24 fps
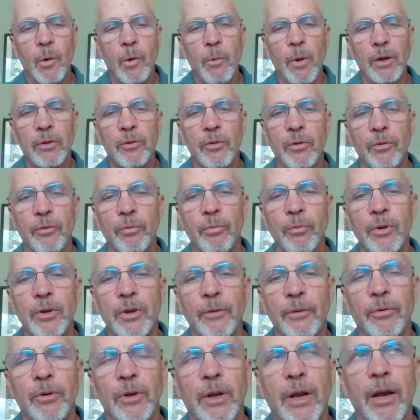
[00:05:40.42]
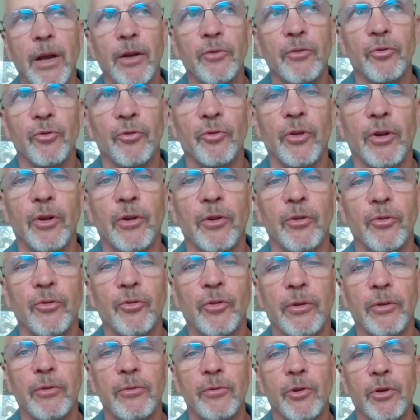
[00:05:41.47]
We went to 3 different cancer
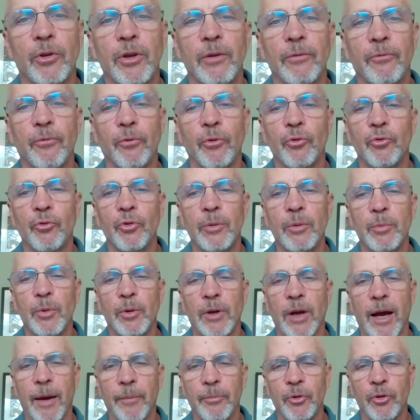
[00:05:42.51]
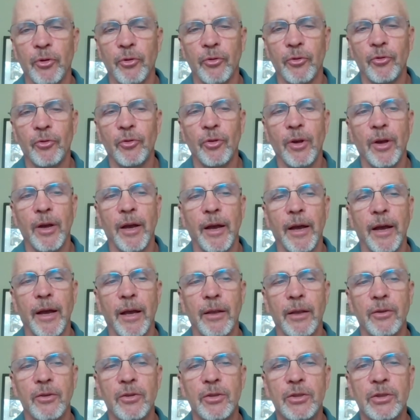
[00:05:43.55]
centers looking for treatment options,
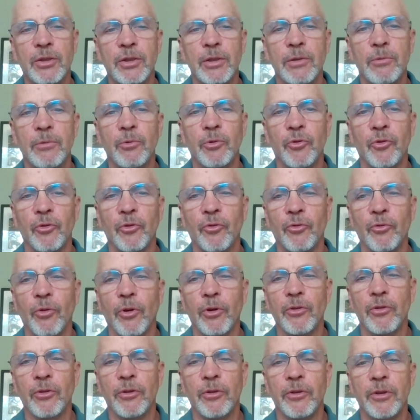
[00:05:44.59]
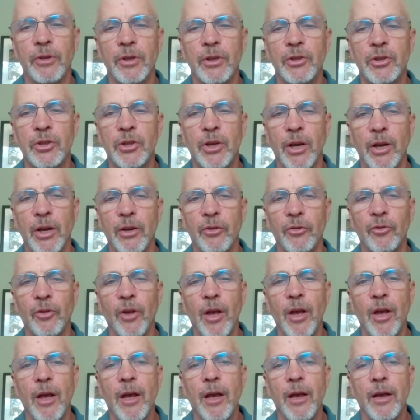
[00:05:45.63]
and she was instructed in each
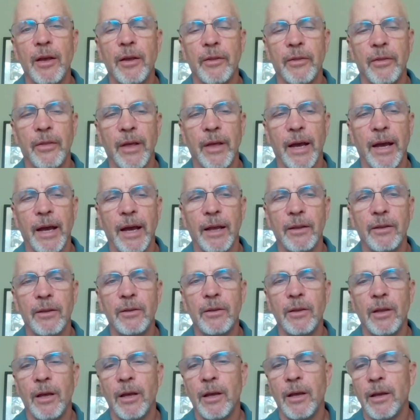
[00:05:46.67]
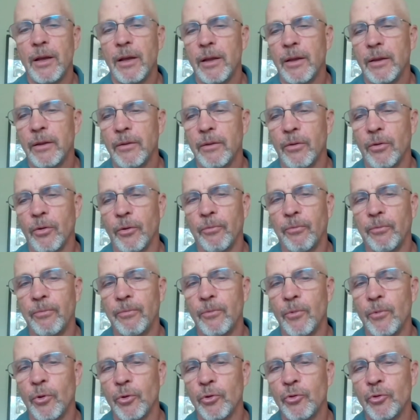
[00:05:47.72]
case that
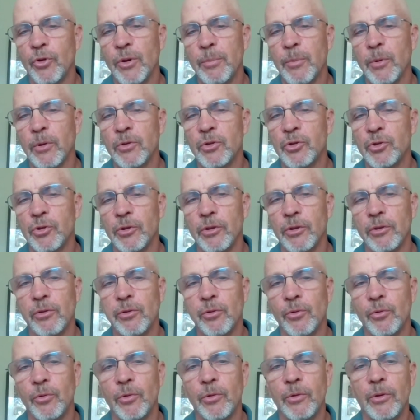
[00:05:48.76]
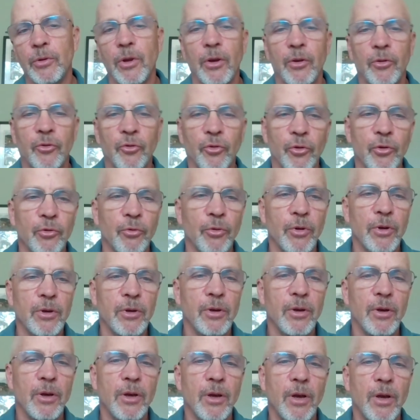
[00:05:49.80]
her treatment should include
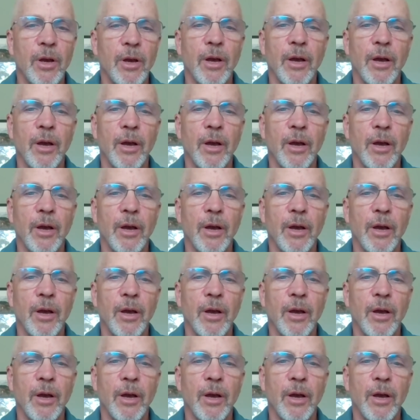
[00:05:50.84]
surgery,